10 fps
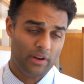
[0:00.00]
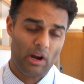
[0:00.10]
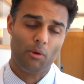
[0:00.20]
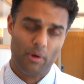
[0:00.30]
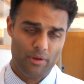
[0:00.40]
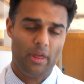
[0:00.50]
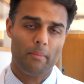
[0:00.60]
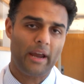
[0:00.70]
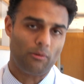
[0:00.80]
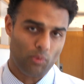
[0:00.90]
figure out whether they
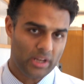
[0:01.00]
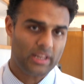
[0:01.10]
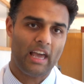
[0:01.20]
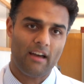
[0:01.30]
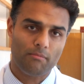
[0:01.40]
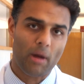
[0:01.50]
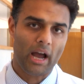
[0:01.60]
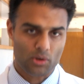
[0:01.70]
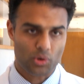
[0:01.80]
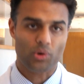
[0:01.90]
might really have
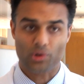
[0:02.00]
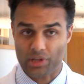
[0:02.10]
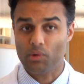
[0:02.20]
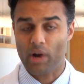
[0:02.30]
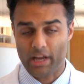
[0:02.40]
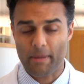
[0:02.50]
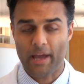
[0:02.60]
mild or early chronic